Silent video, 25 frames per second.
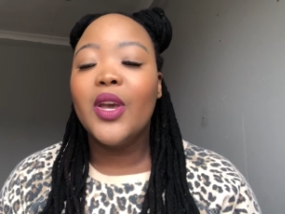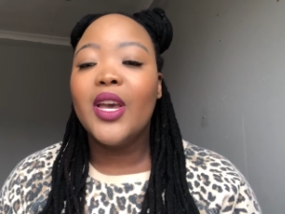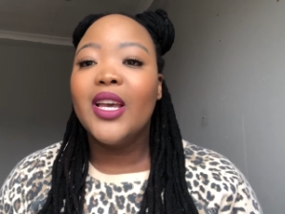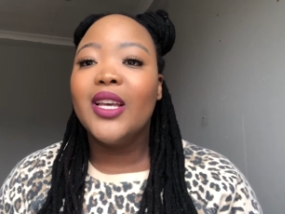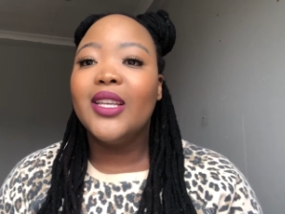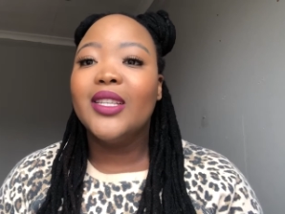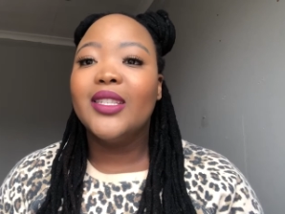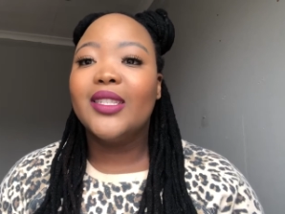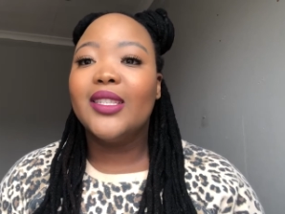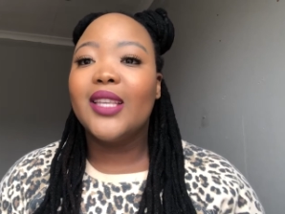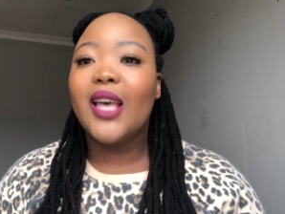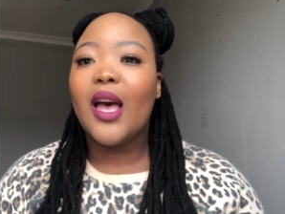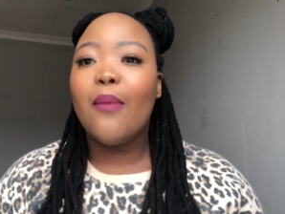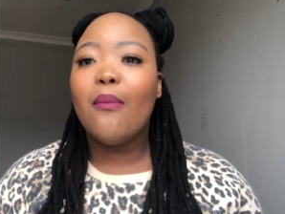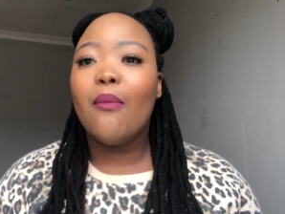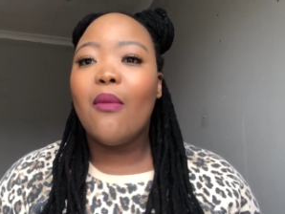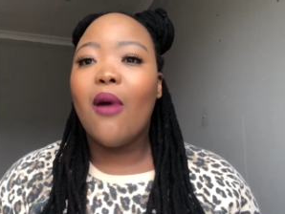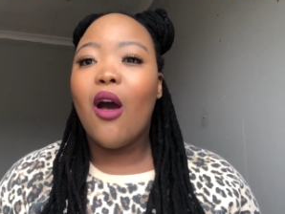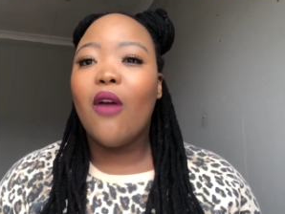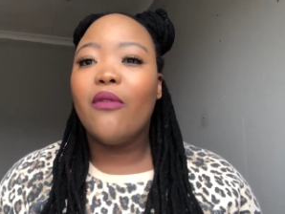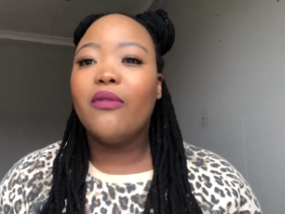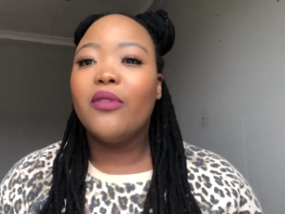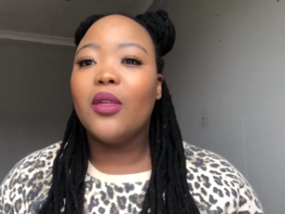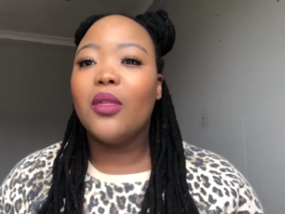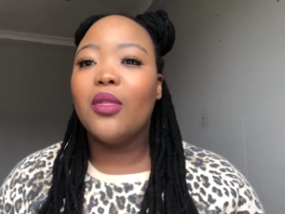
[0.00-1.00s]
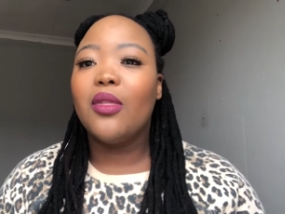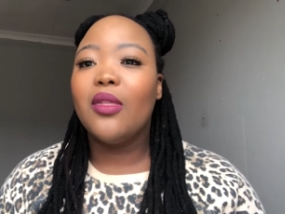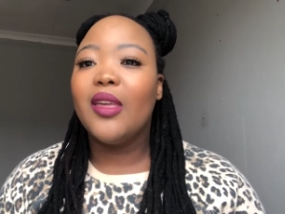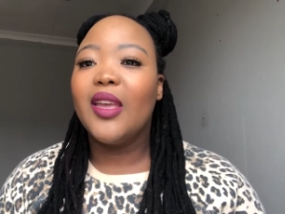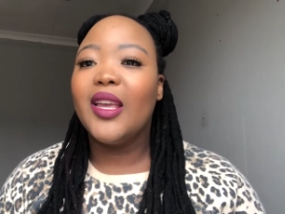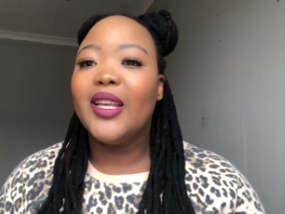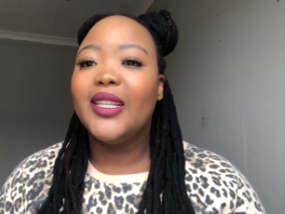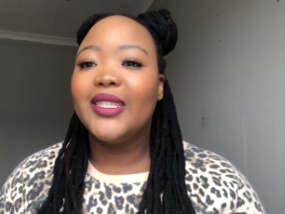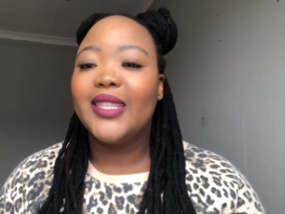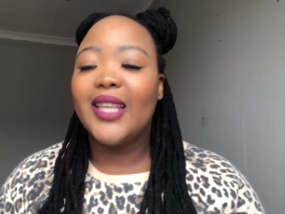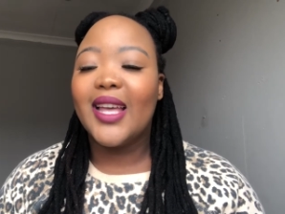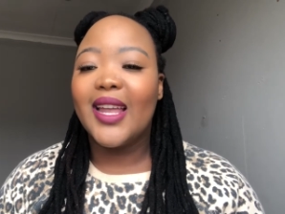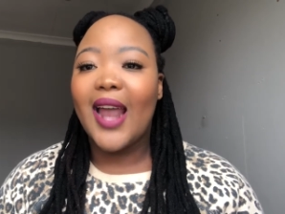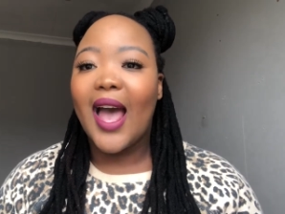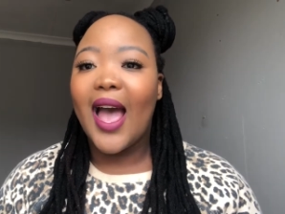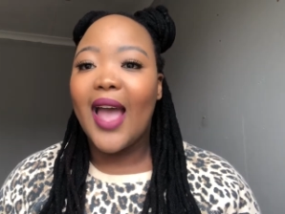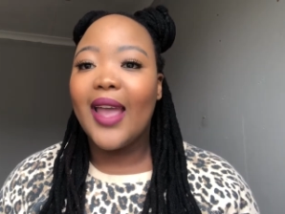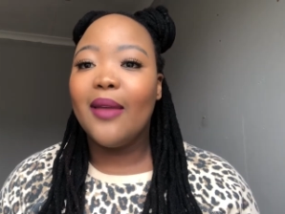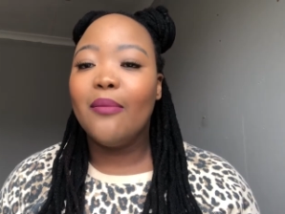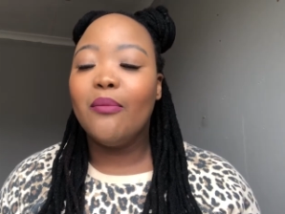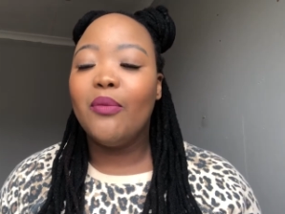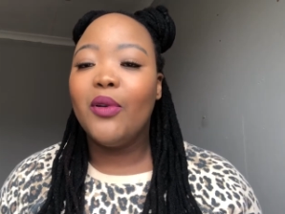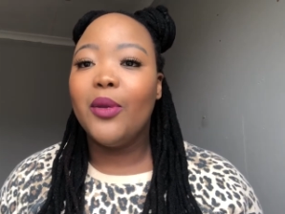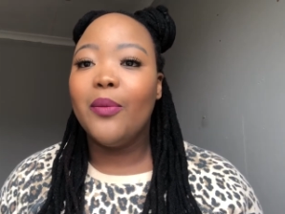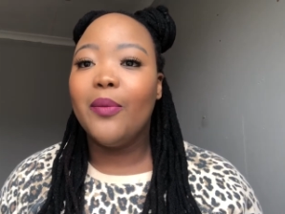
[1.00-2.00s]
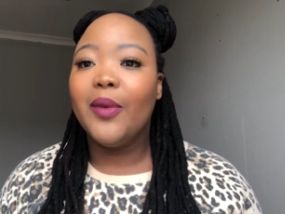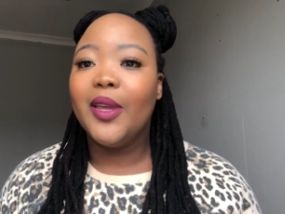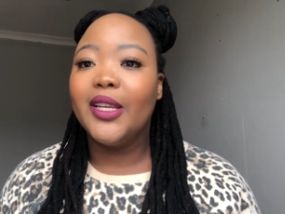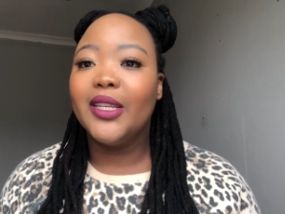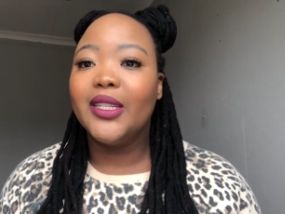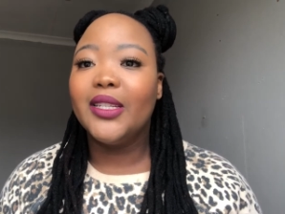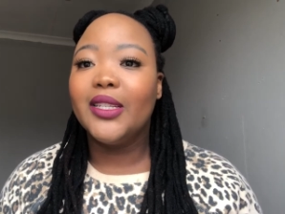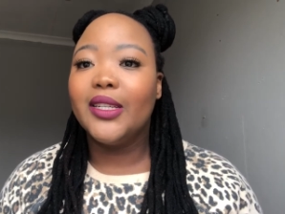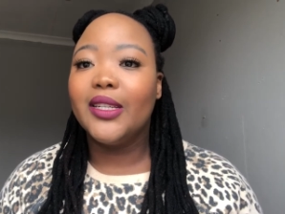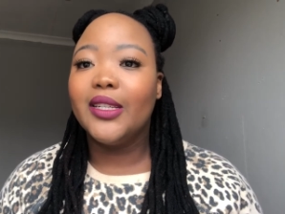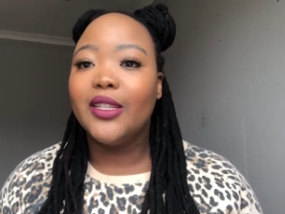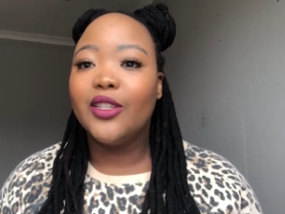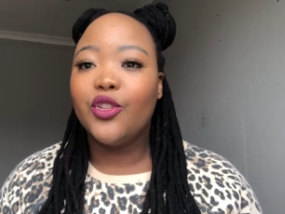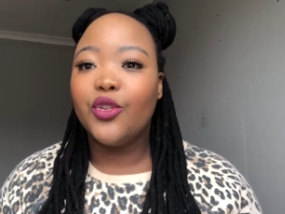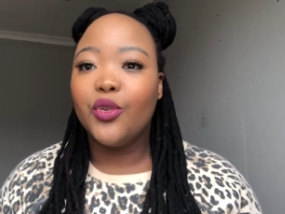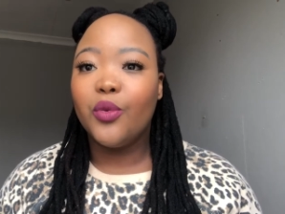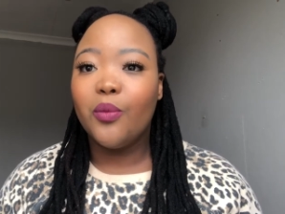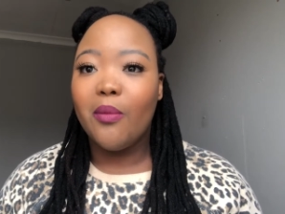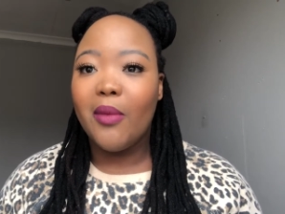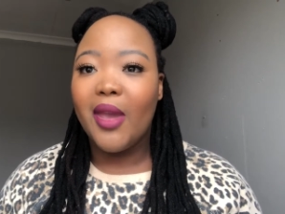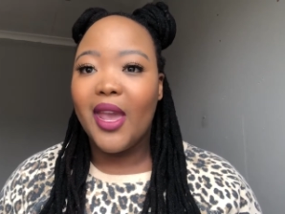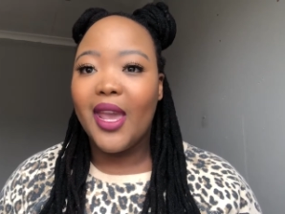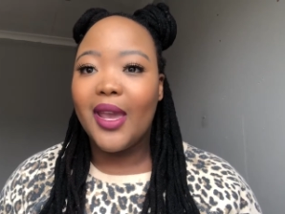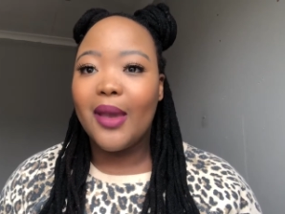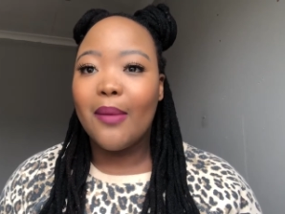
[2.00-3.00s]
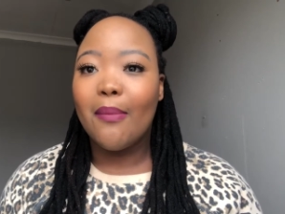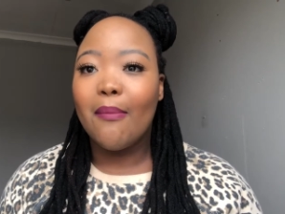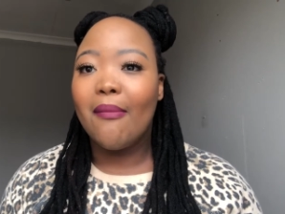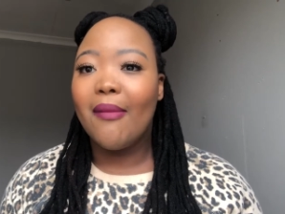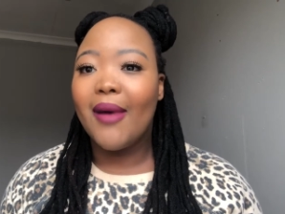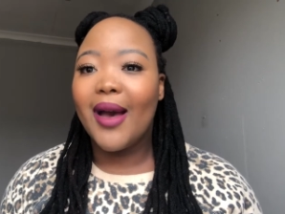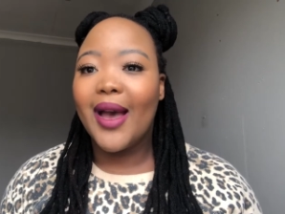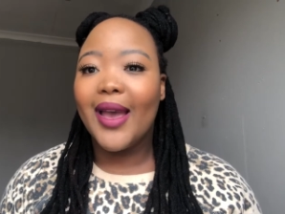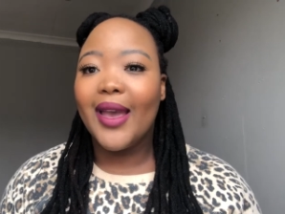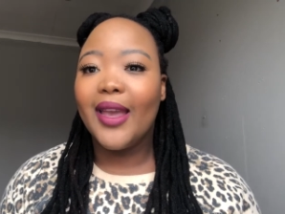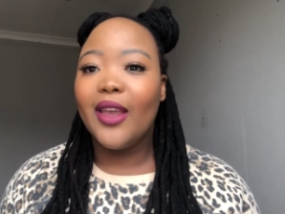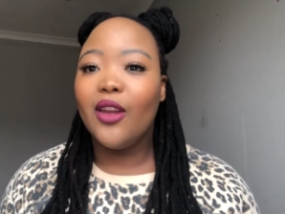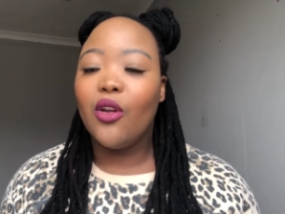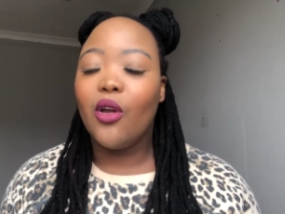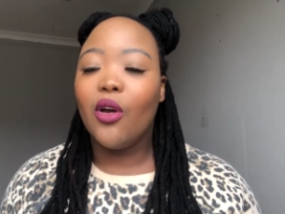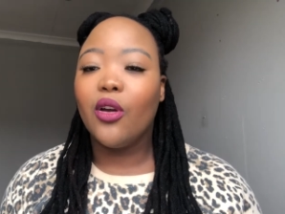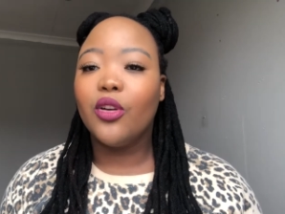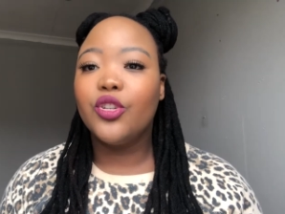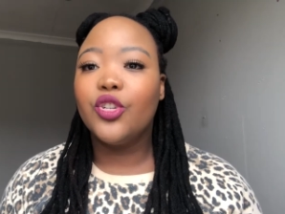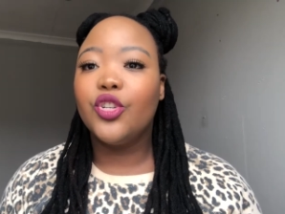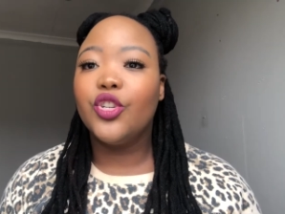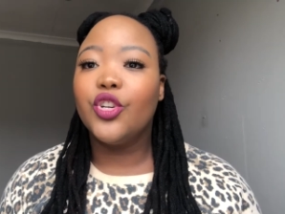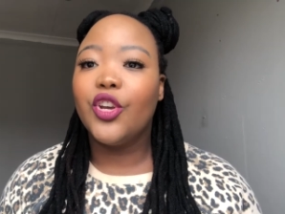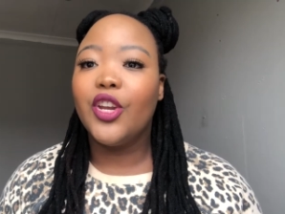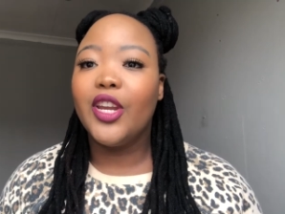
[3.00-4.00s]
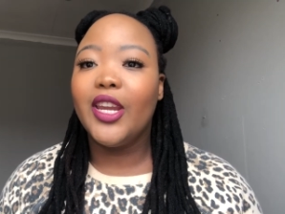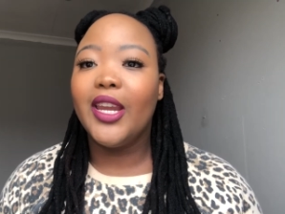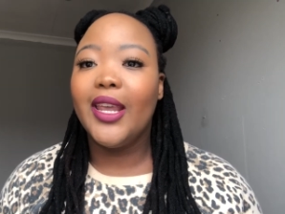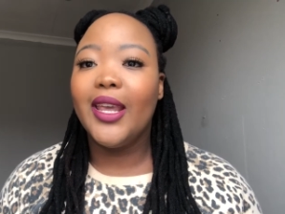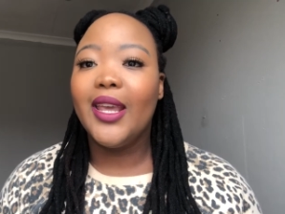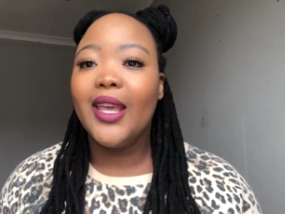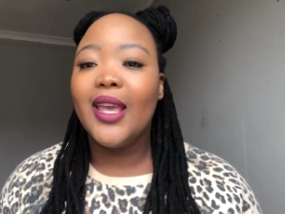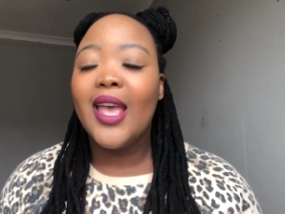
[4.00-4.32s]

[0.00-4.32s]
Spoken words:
some of the things that I implemented to make my lock journey